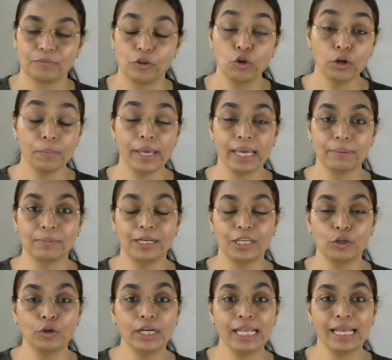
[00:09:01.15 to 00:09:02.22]
You'll be able
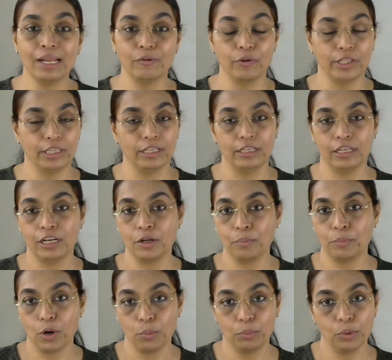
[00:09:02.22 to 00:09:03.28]
to deal with it in a
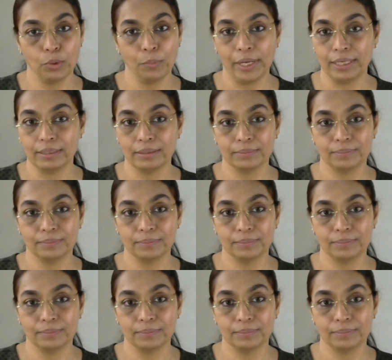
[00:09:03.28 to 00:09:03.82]
proper manner.